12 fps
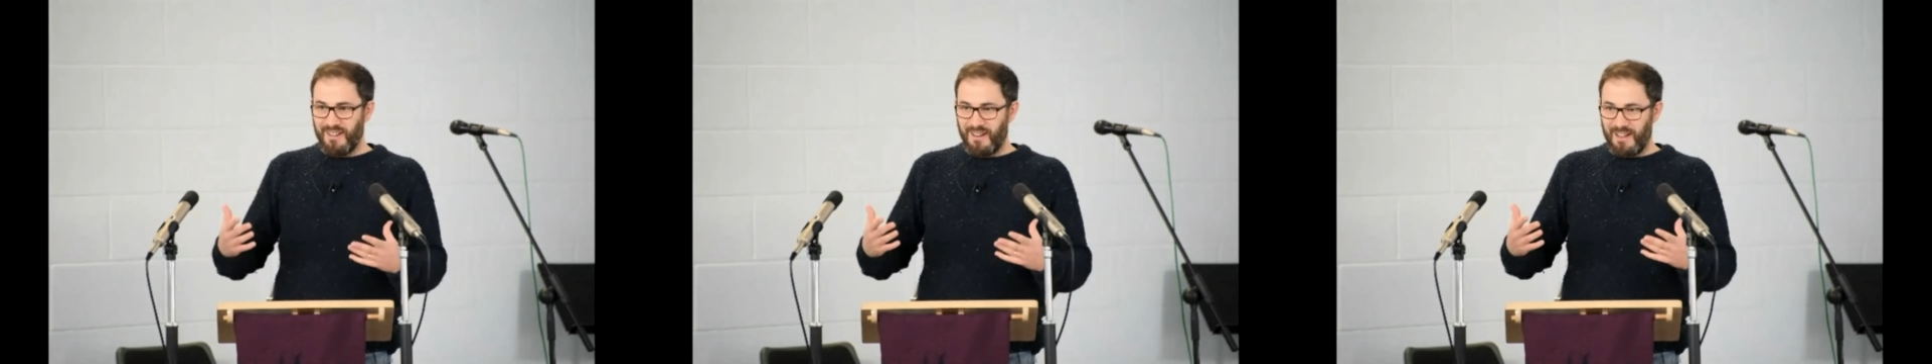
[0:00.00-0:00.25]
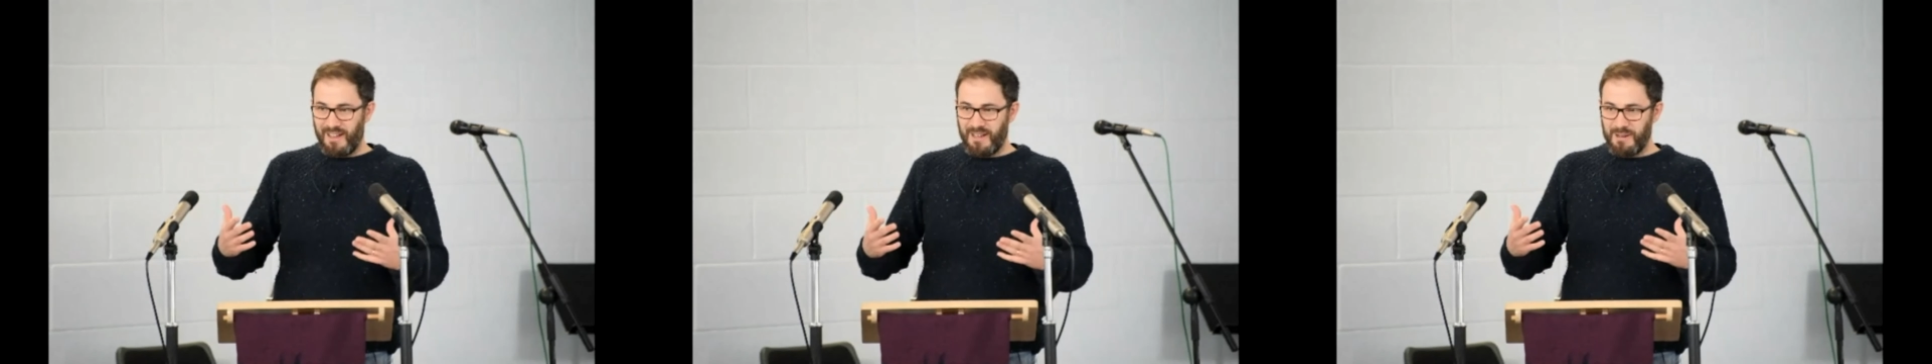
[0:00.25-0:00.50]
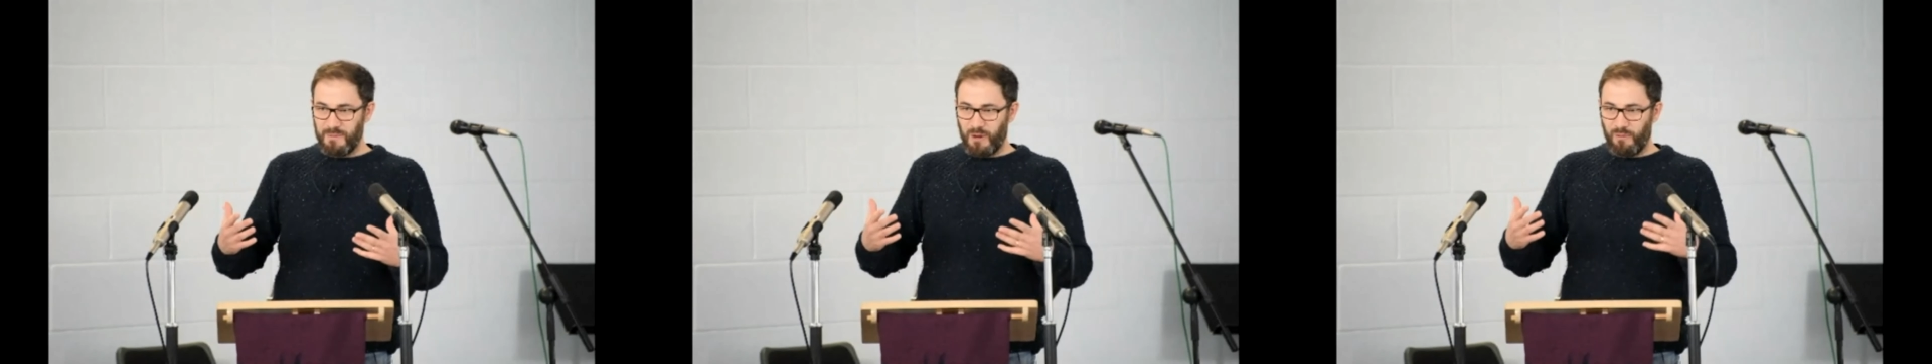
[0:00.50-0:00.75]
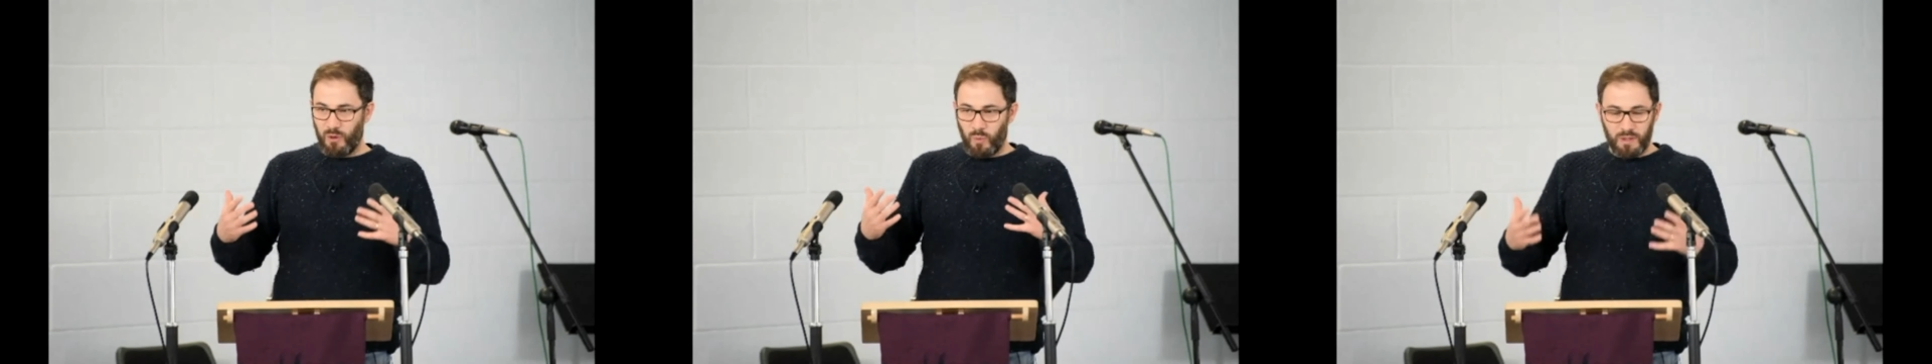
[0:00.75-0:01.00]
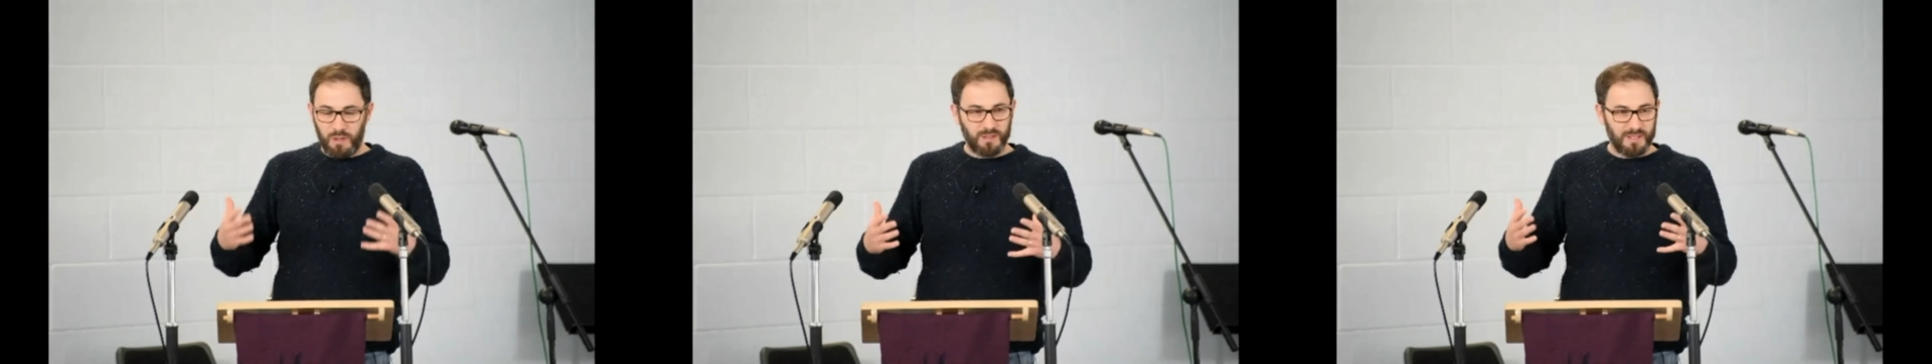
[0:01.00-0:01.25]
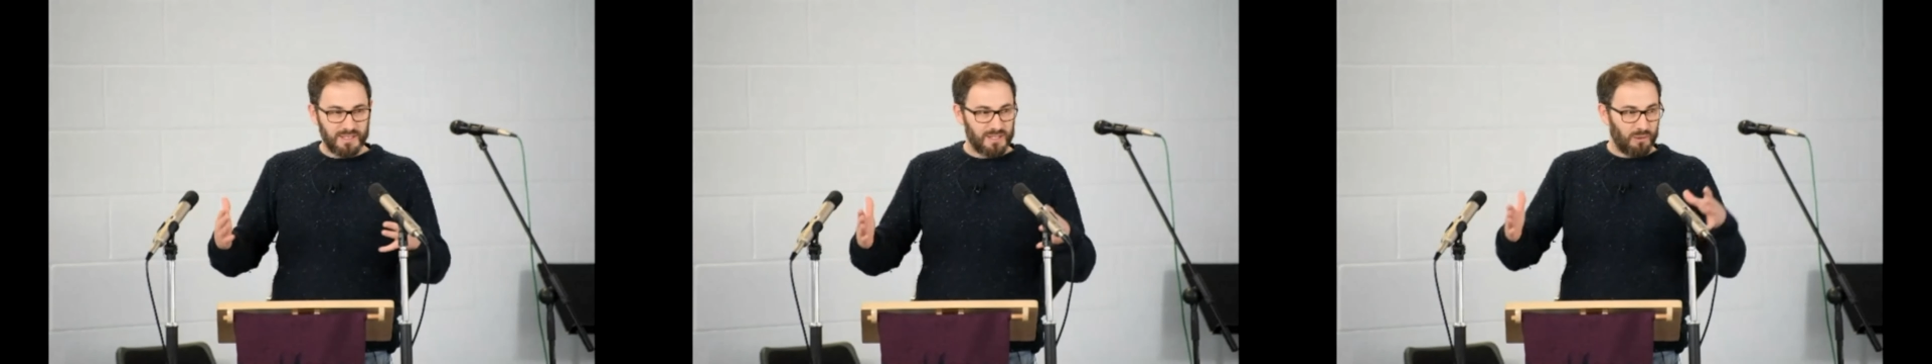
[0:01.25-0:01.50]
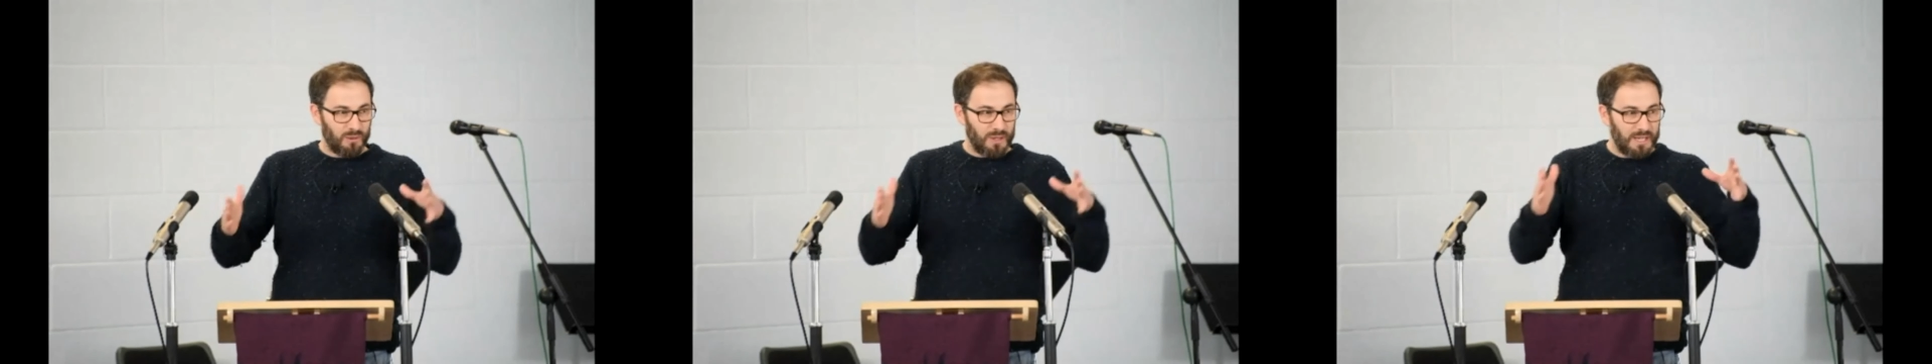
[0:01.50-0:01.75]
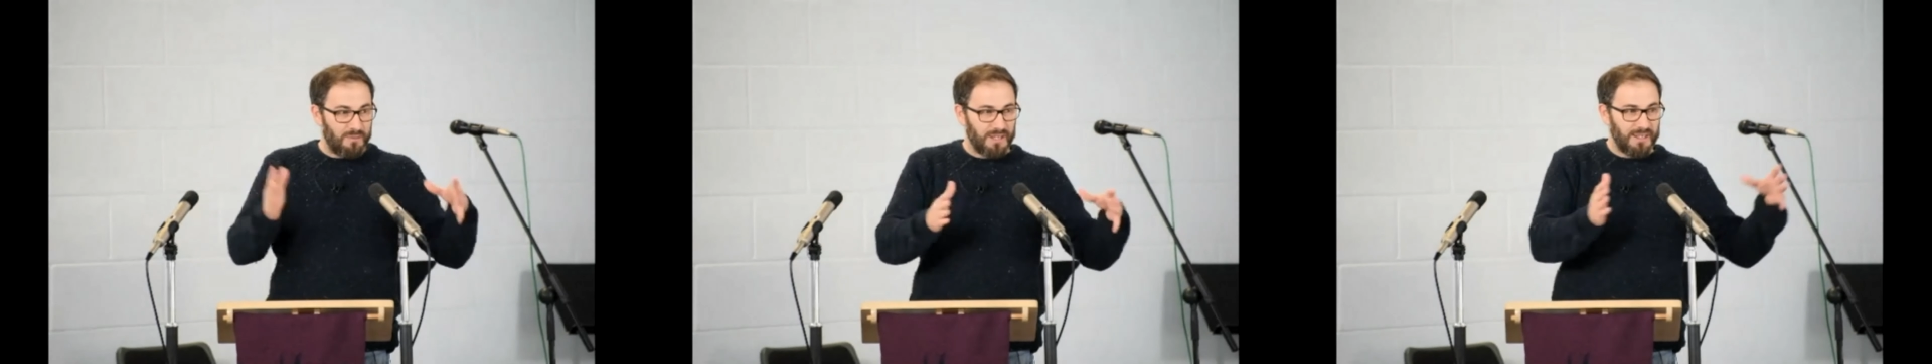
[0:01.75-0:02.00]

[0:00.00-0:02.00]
of the wilderness, through living